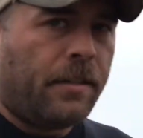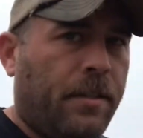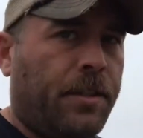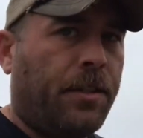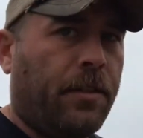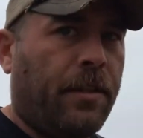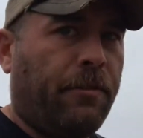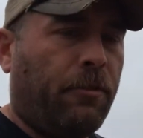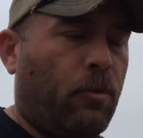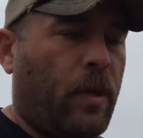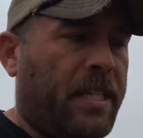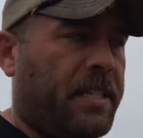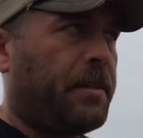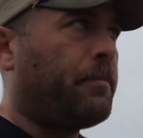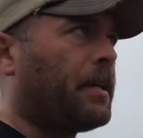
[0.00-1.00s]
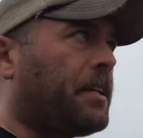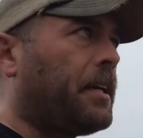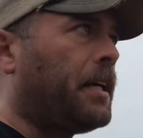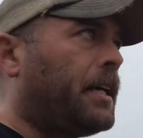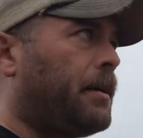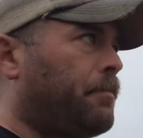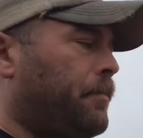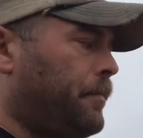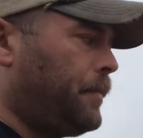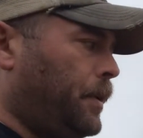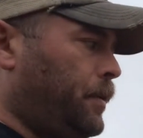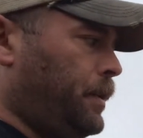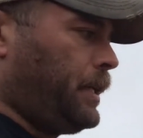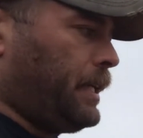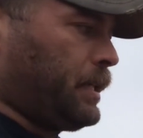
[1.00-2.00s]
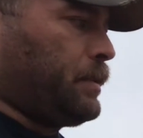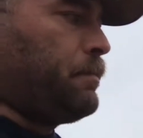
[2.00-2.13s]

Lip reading: shouldn't even wasted my time. Don't like